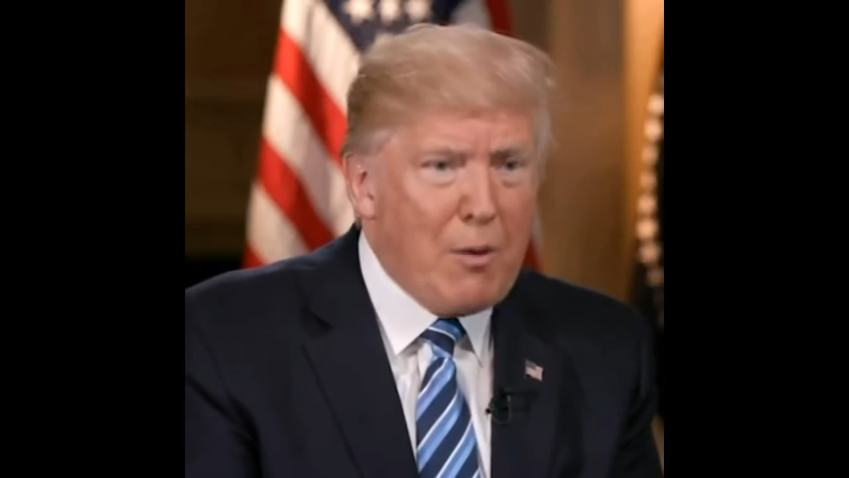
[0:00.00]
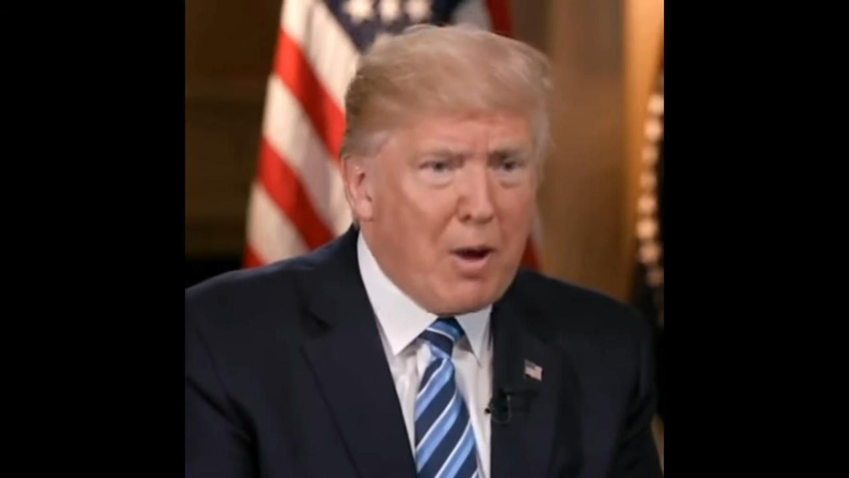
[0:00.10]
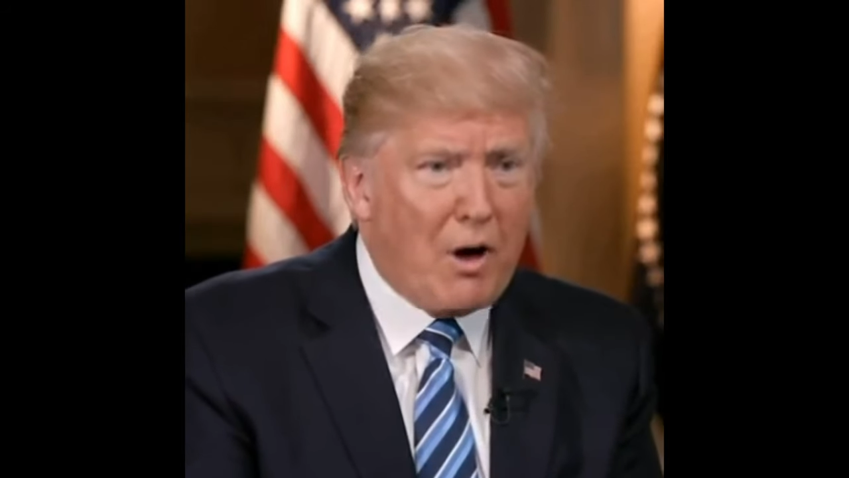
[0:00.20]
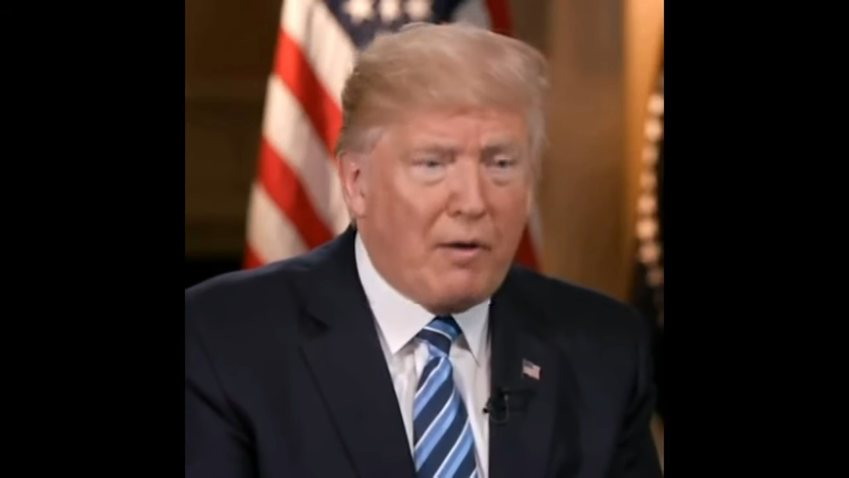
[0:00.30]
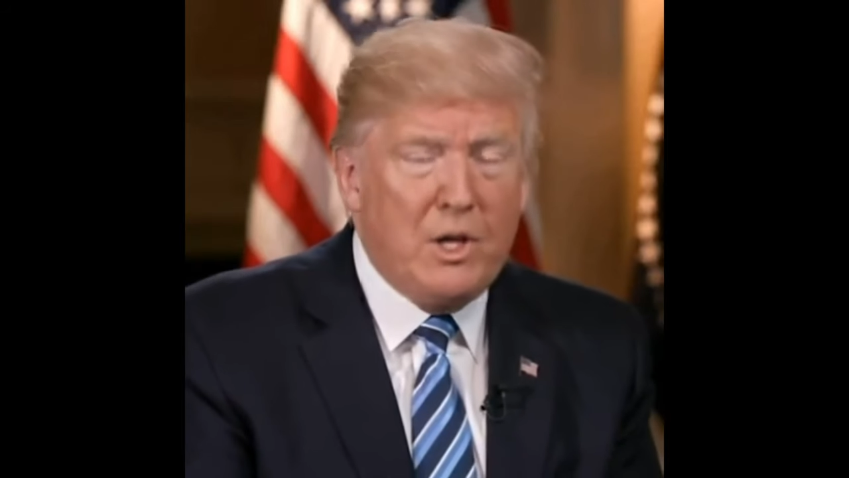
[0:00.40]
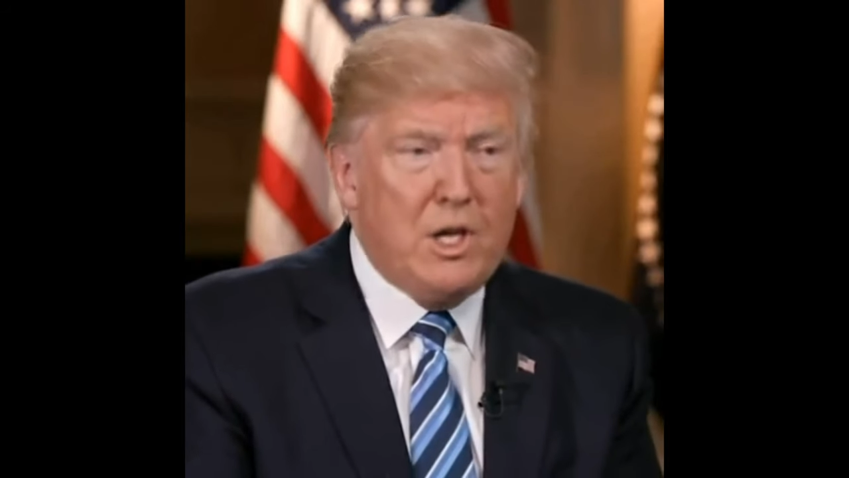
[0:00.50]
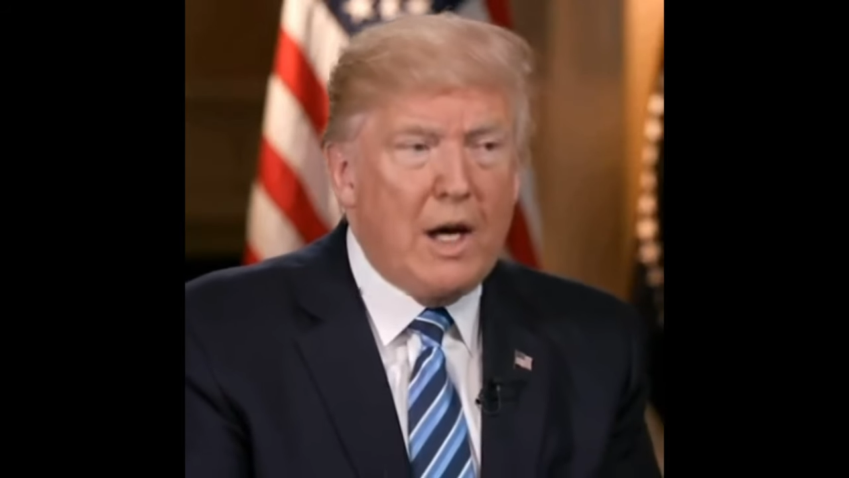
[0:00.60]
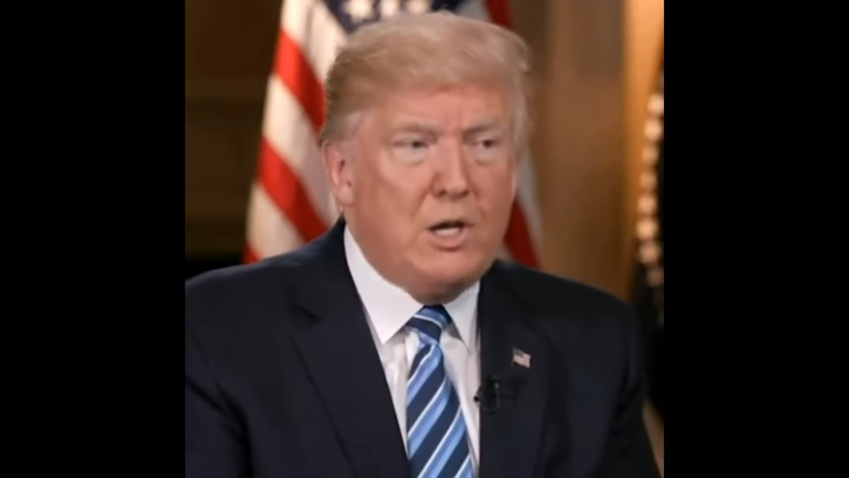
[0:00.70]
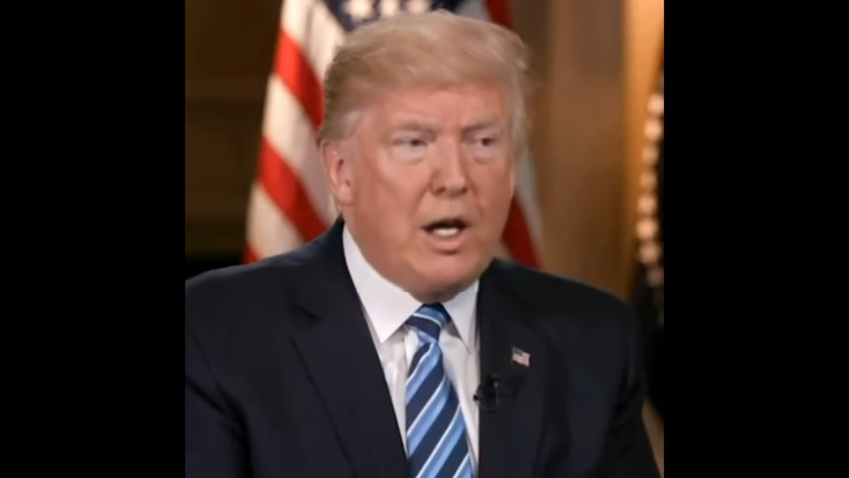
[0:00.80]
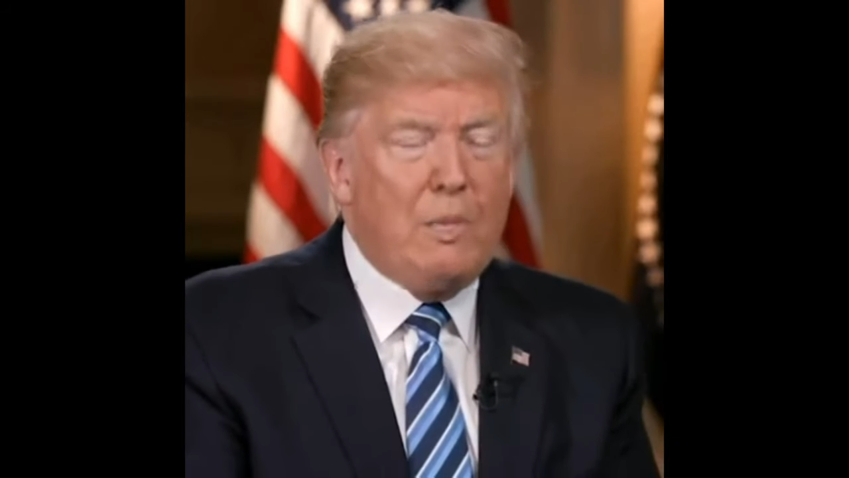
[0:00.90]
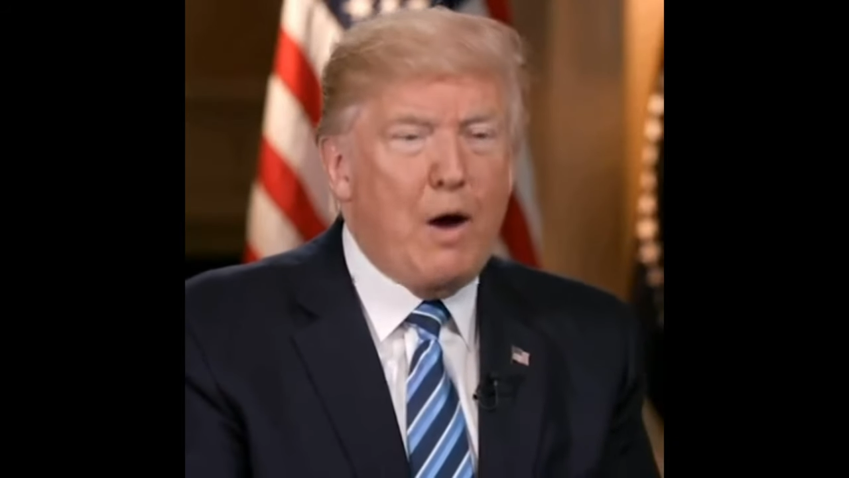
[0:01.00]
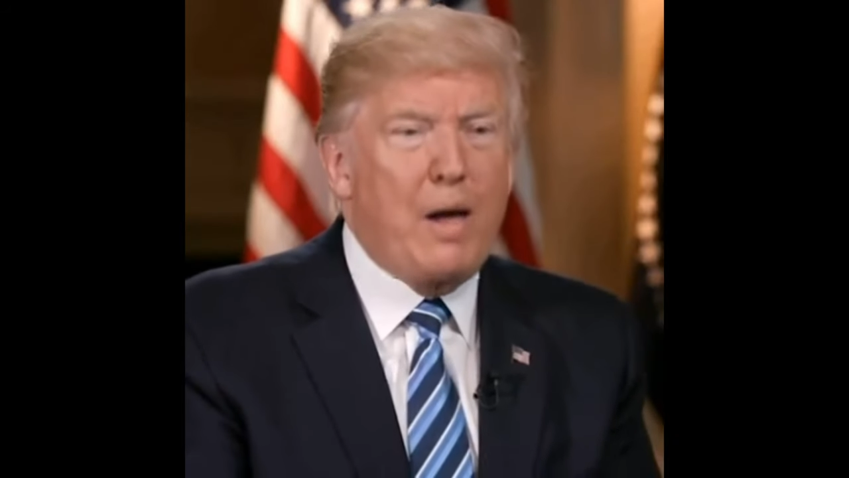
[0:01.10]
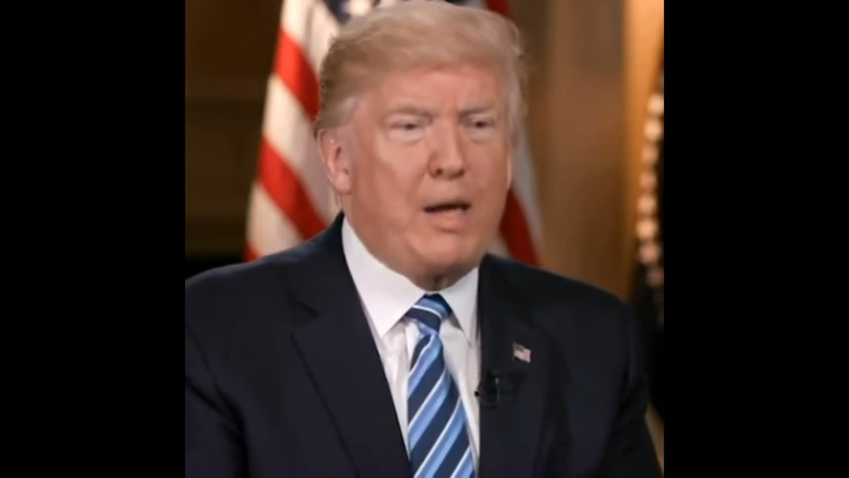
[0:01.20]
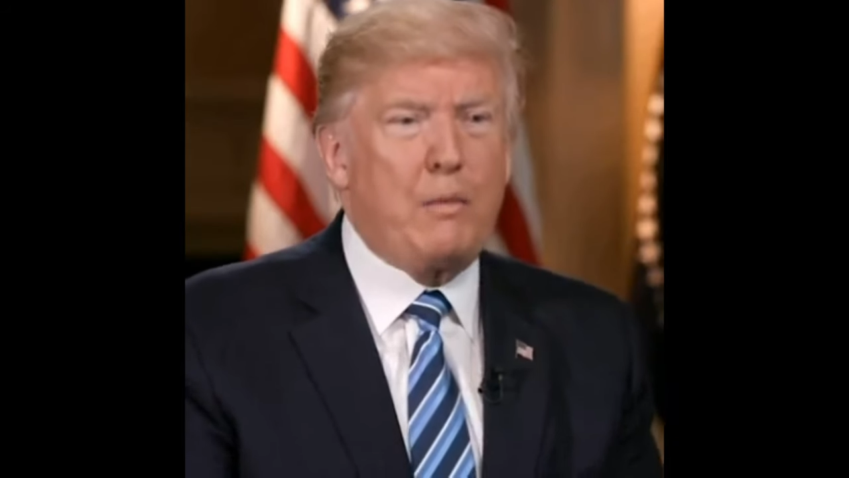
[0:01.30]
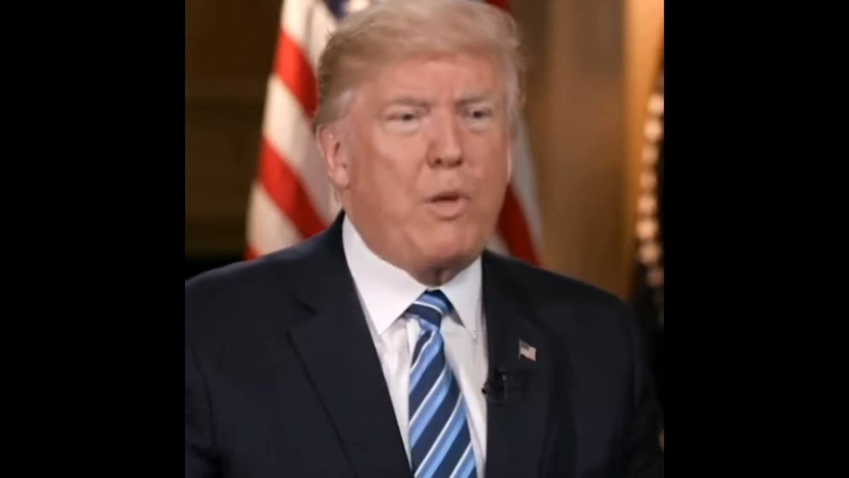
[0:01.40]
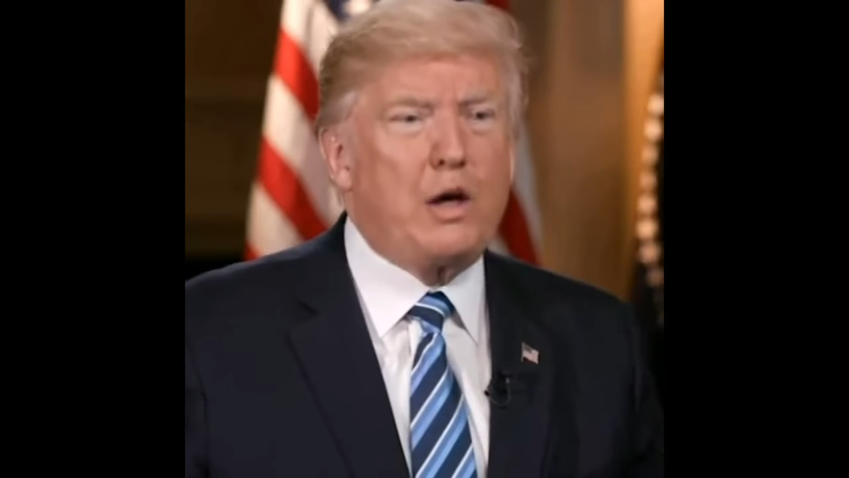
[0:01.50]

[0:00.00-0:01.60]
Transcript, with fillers: lawless, anti American